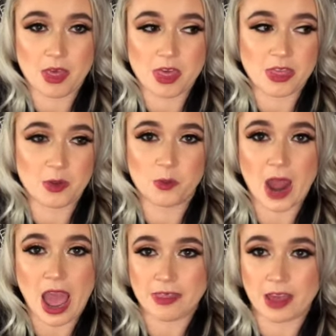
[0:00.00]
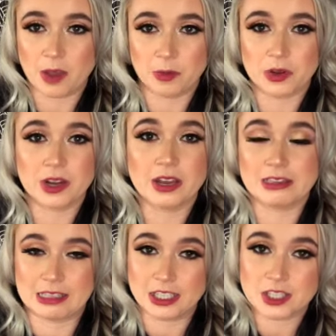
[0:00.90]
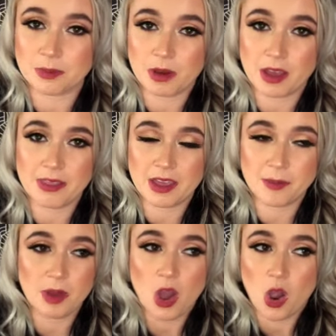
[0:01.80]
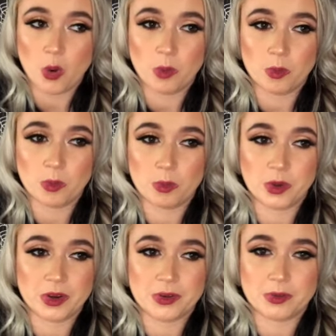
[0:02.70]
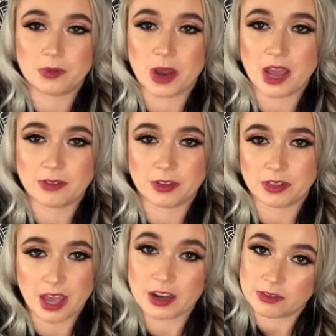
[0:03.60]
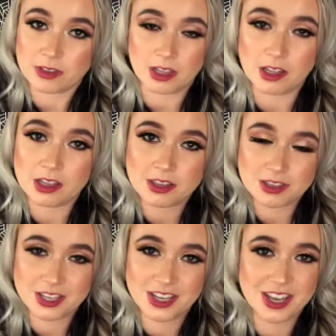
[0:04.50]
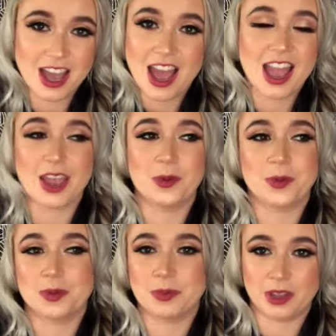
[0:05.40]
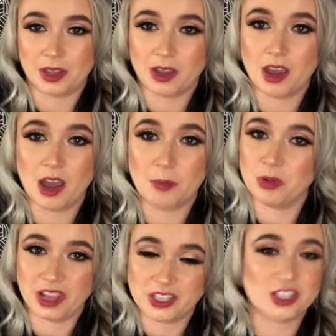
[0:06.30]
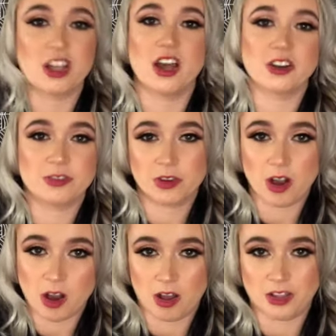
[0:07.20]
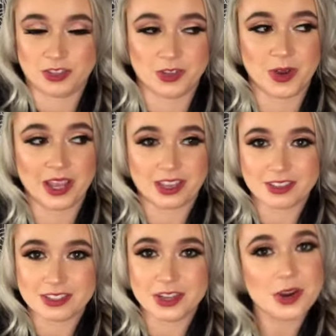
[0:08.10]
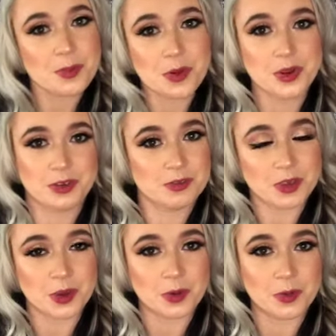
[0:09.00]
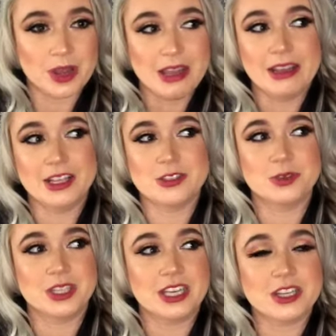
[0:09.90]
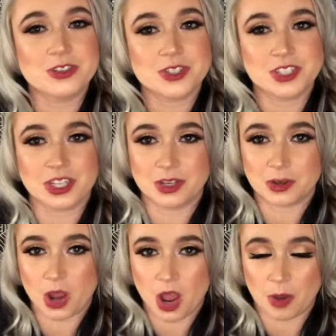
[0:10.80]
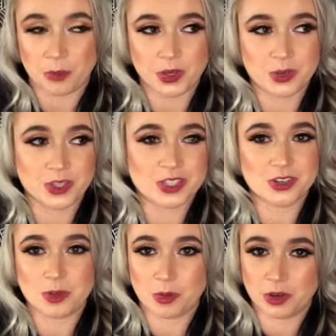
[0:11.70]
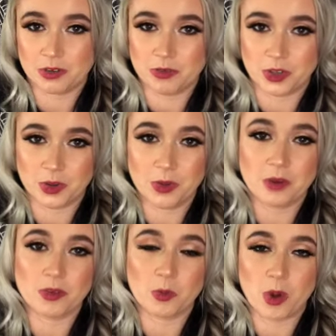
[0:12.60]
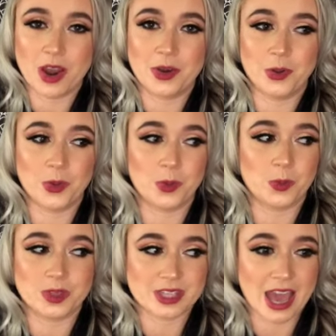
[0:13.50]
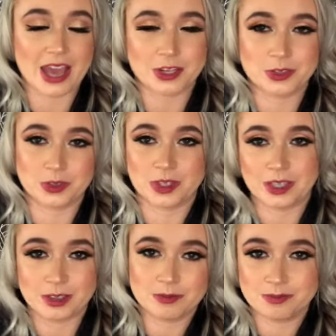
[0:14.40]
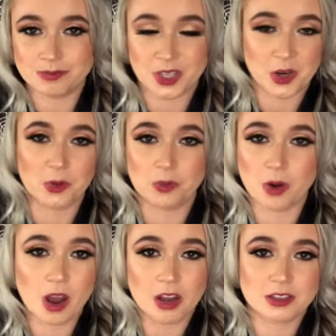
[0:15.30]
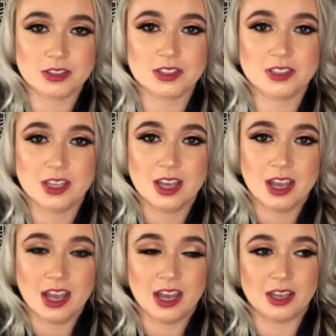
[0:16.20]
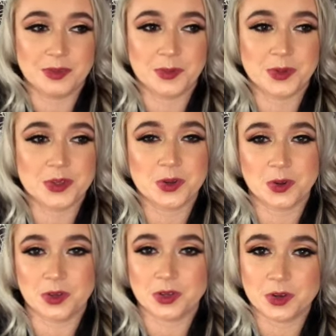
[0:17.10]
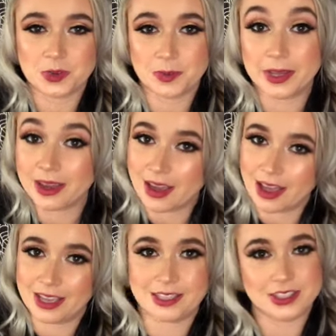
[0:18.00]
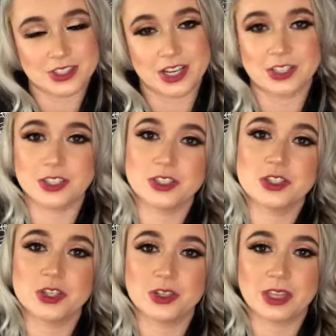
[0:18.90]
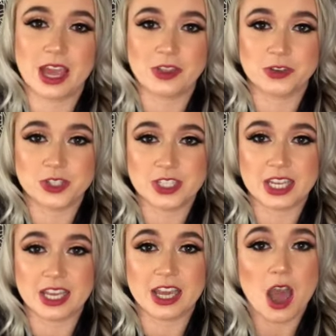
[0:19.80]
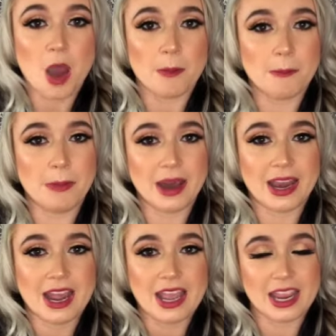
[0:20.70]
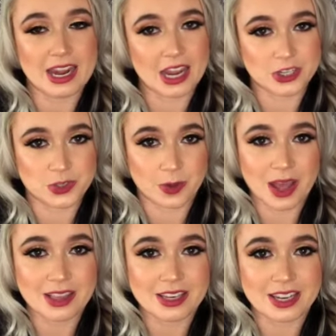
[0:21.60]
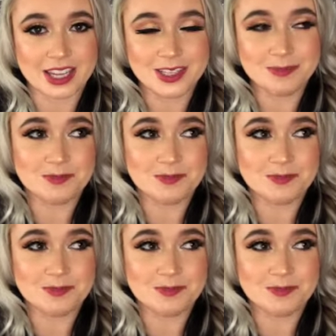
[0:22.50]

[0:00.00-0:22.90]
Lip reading: the wrath I would unleash upon them would rival that of Lilith's. It would be a blood slaughter for all. So I can see her point of view. It's really interesting when you consider the point of view of the one who was actually, you know, wronged. I mean, we're told, you know, to be kind and gentle and turn the other cheek. But in actuality,